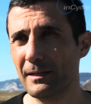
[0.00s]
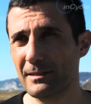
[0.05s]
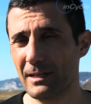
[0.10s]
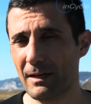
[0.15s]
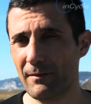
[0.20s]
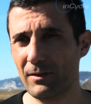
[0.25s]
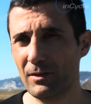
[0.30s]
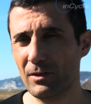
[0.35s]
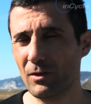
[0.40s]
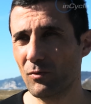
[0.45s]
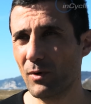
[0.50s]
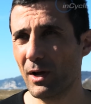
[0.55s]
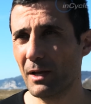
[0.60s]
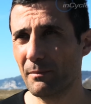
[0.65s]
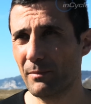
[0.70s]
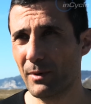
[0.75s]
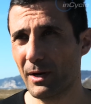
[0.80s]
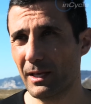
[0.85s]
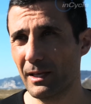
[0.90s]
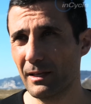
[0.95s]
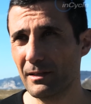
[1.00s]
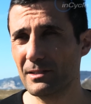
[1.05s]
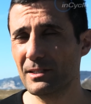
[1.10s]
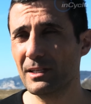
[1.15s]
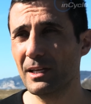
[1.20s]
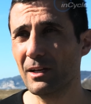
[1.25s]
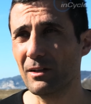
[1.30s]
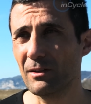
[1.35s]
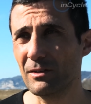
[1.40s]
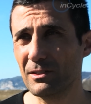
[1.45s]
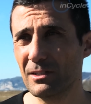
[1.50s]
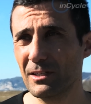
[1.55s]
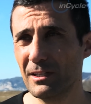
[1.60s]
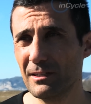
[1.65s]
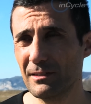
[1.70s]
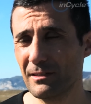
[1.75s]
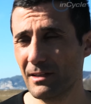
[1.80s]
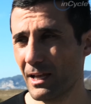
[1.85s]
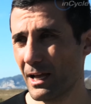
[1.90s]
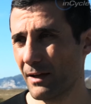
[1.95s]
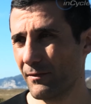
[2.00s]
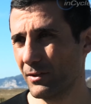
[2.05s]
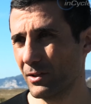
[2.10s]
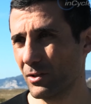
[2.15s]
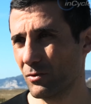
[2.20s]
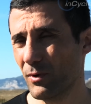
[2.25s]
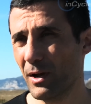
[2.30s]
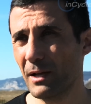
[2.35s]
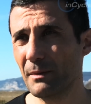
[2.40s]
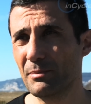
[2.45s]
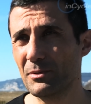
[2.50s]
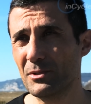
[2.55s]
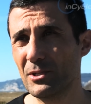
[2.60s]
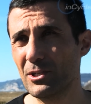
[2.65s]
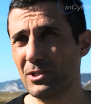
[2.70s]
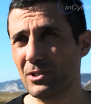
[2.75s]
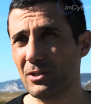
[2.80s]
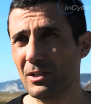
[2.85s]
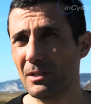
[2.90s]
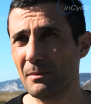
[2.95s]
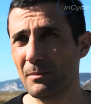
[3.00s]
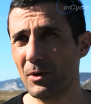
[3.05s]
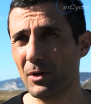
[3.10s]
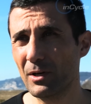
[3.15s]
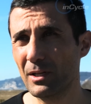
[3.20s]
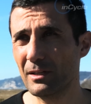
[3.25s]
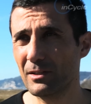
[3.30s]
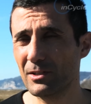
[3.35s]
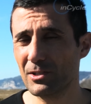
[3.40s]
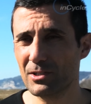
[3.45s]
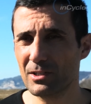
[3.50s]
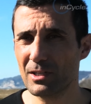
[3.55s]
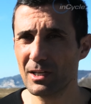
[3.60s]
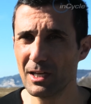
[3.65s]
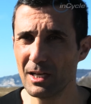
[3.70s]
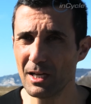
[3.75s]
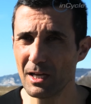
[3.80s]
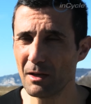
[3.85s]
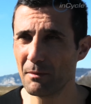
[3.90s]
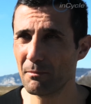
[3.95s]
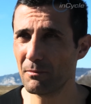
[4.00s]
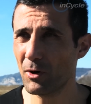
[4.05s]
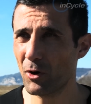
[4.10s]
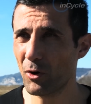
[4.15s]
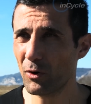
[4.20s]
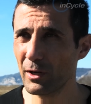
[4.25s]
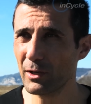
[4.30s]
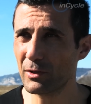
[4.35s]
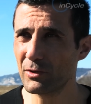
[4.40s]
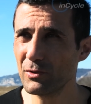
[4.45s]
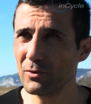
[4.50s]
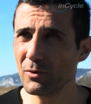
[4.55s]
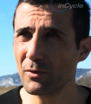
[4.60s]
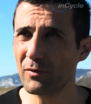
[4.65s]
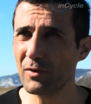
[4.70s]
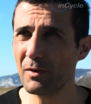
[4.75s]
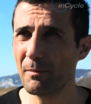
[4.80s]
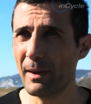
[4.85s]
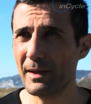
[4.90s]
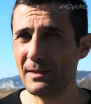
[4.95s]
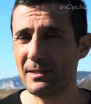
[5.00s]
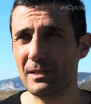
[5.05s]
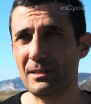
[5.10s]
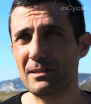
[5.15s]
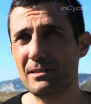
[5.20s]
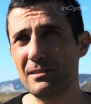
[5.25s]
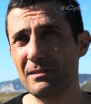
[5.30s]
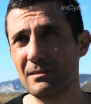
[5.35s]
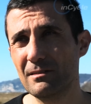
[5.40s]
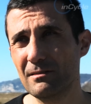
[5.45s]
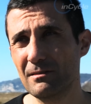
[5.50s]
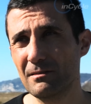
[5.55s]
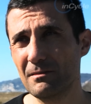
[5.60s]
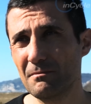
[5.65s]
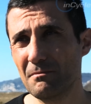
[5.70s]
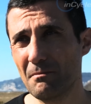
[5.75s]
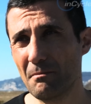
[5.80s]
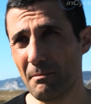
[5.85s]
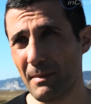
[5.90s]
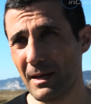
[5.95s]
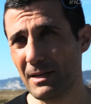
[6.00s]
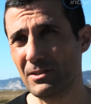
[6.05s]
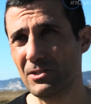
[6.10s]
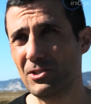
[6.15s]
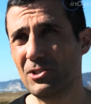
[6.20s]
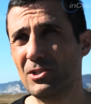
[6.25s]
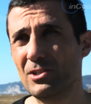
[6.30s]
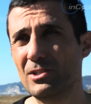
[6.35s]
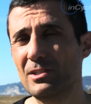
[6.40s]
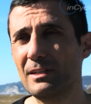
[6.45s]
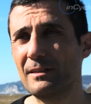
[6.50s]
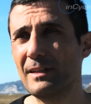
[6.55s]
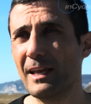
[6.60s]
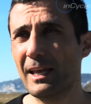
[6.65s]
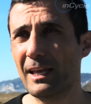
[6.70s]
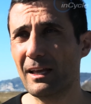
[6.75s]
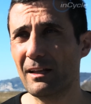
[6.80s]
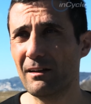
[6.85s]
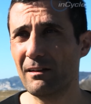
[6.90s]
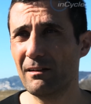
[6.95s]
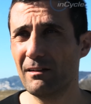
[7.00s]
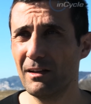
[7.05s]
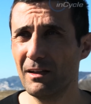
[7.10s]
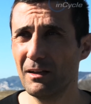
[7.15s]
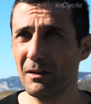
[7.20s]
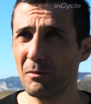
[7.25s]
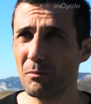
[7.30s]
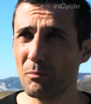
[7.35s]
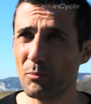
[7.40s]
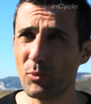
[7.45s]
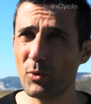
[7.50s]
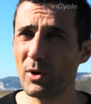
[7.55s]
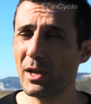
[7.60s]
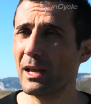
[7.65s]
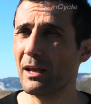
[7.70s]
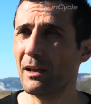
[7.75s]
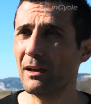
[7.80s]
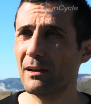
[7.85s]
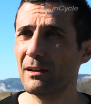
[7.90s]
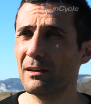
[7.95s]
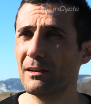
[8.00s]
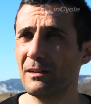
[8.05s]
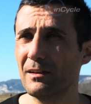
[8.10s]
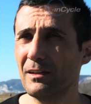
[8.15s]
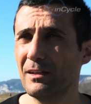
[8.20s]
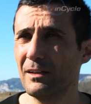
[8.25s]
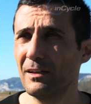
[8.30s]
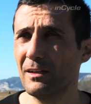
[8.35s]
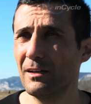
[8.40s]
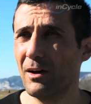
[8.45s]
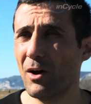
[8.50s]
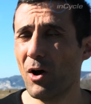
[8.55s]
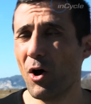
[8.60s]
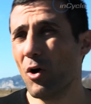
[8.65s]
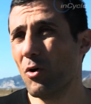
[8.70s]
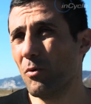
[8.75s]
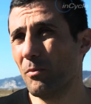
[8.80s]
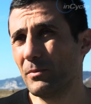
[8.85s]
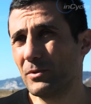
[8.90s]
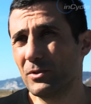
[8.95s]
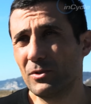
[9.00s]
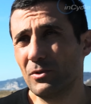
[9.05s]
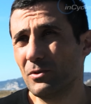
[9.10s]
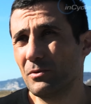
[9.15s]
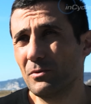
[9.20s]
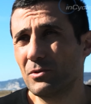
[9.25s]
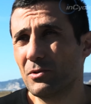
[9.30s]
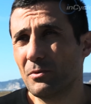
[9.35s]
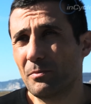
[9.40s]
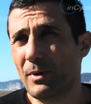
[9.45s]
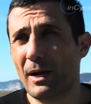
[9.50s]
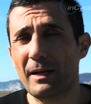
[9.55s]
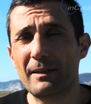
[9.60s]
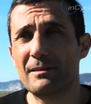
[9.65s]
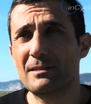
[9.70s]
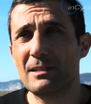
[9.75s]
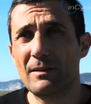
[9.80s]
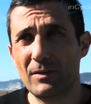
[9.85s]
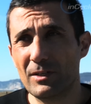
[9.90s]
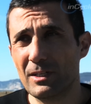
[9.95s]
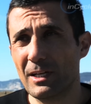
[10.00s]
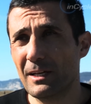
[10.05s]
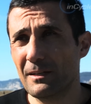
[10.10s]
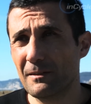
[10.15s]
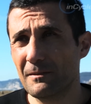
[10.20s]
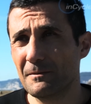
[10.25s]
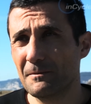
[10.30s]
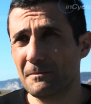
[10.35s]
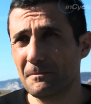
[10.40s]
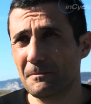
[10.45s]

Is he having the right braking skills? Is he having the right position on the body? And just only two or three basics messages that they can bring home to, to practice every day.